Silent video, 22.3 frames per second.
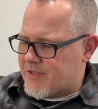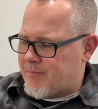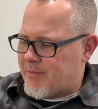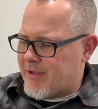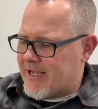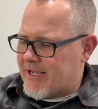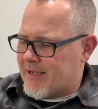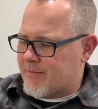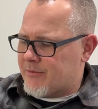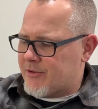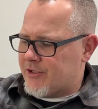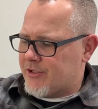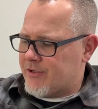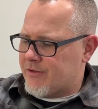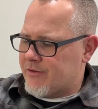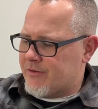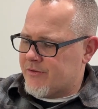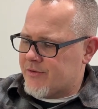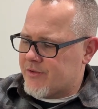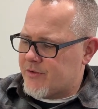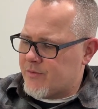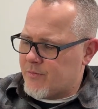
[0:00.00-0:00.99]
the pickup
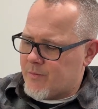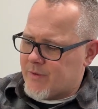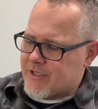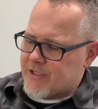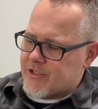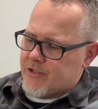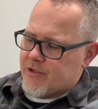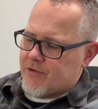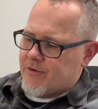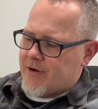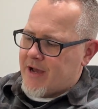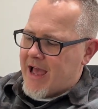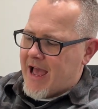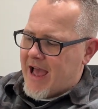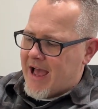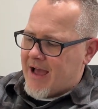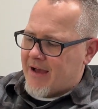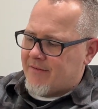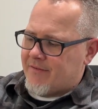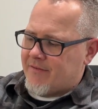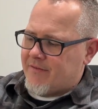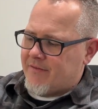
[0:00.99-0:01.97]
shoes. We do
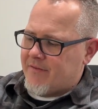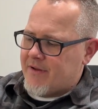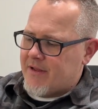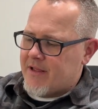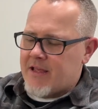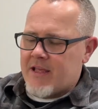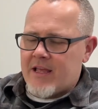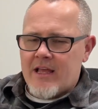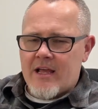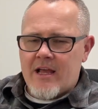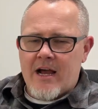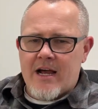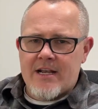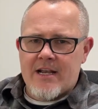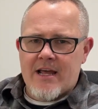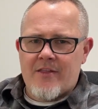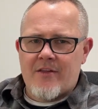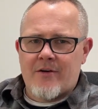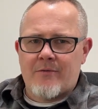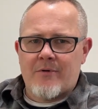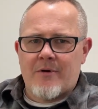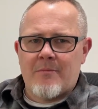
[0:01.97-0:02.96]
have
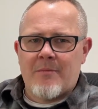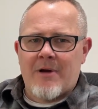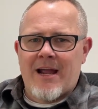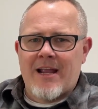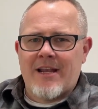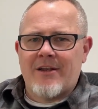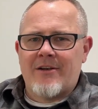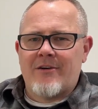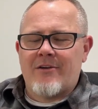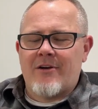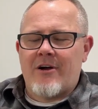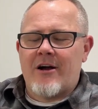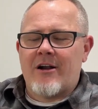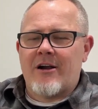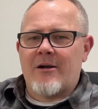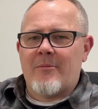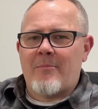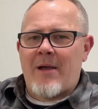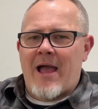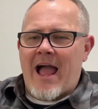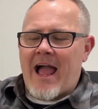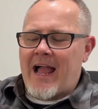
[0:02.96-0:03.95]
another reminder on
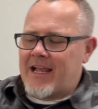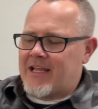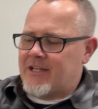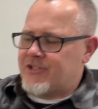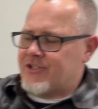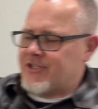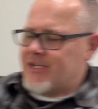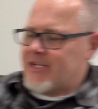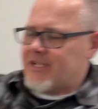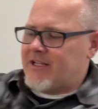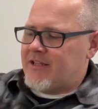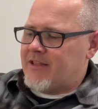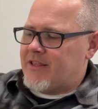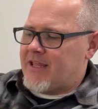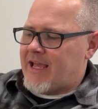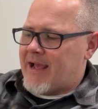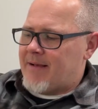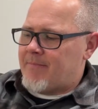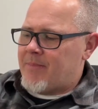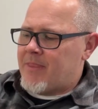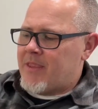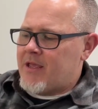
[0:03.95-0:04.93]
our packaging
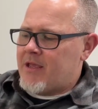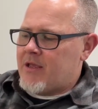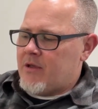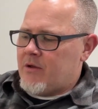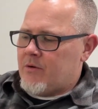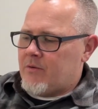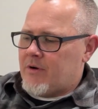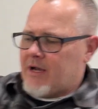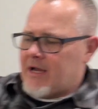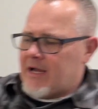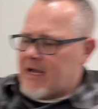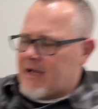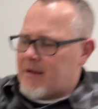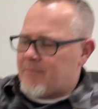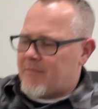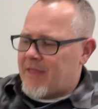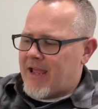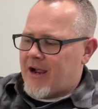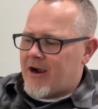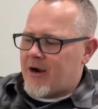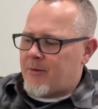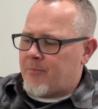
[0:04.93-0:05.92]
that
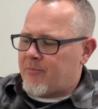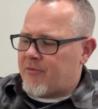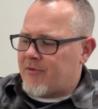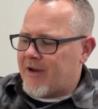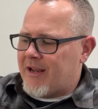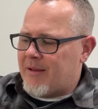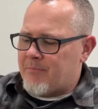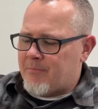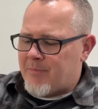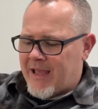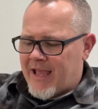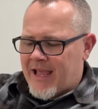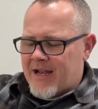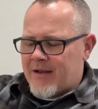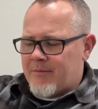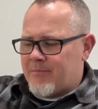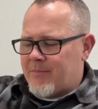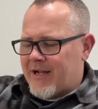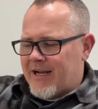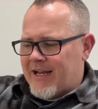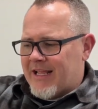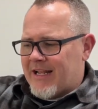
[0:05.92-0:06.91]
they are
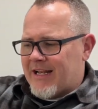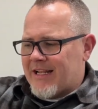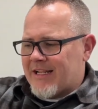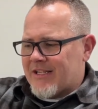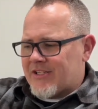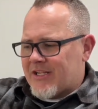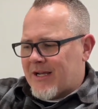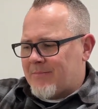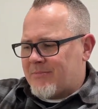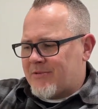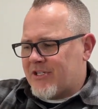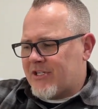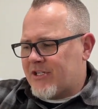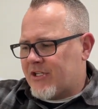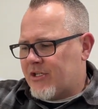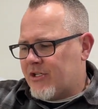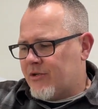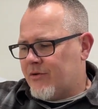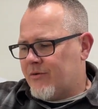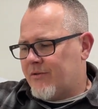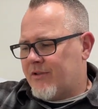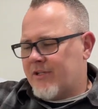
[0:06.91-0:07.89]
pre-bent, but it is up to
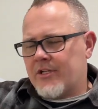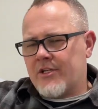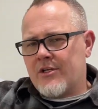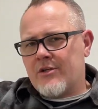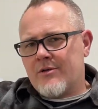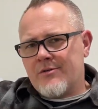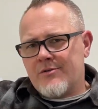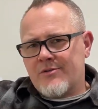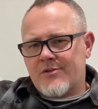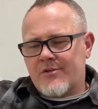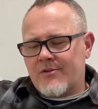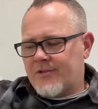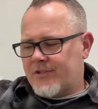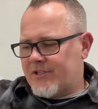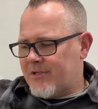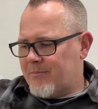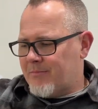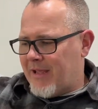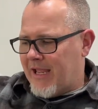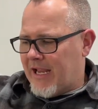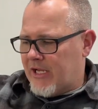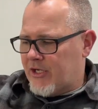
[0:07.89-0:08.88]
you, the user,
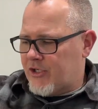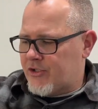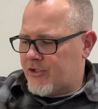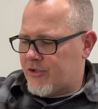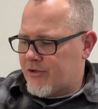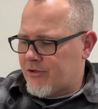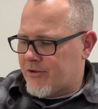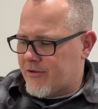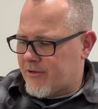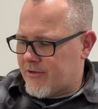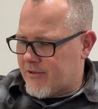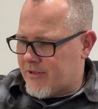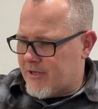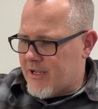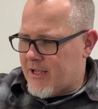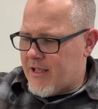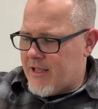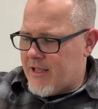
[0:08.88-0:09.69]
to make sure